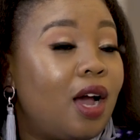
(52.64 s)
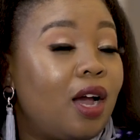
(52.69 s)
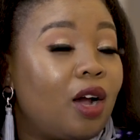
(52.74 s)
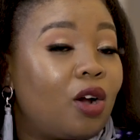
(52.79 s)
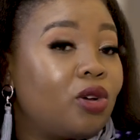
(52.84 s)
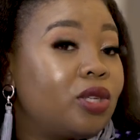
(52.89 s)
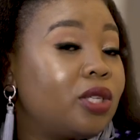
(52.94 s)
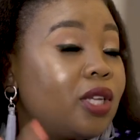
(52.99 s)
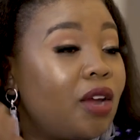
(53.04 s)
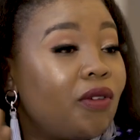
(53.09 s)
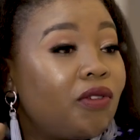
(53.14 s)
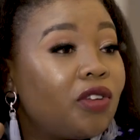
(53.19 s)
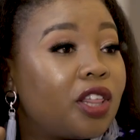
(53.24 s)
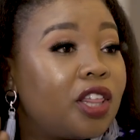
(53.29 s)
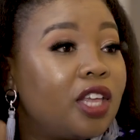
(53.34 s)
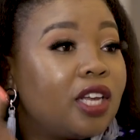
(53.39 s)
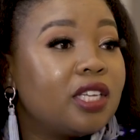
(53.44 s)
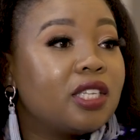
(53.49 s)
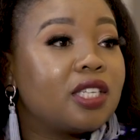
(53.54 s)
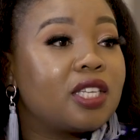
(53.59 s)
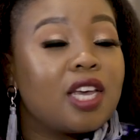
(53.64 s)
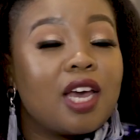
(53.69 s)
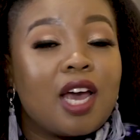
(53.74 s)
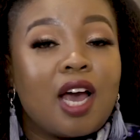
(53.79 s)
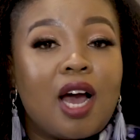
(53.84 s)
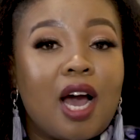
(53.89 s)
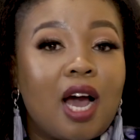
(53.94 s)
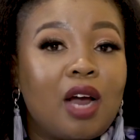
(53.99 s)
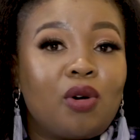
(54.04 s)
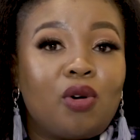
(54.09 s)
Because everything is
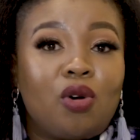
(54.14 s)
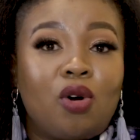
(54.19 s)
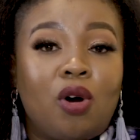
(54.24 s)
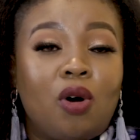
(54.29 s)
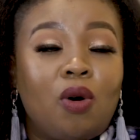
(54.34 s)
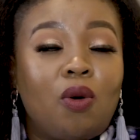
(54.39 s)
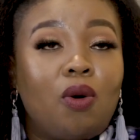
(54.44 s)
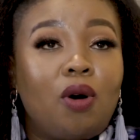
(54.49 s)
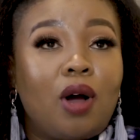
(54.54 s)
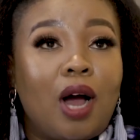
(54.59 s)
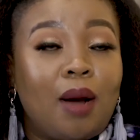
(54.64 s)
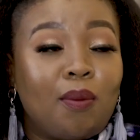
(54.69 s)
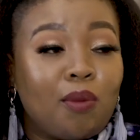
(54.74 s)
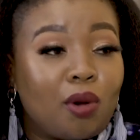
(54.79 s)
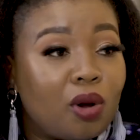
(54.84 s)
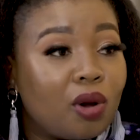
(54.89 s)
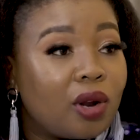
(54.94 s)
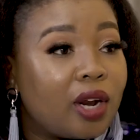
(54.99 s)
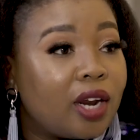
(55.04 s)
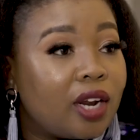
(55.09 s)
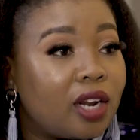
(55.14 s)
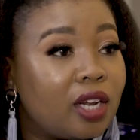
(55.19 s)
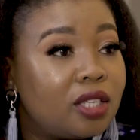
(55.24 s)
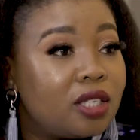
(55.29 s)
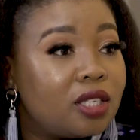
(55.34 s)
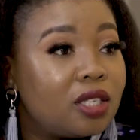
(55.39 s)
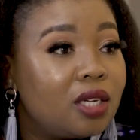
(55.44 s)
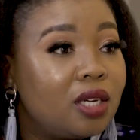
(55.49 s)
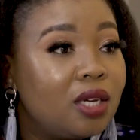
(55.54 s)
here. I know I'm good at it.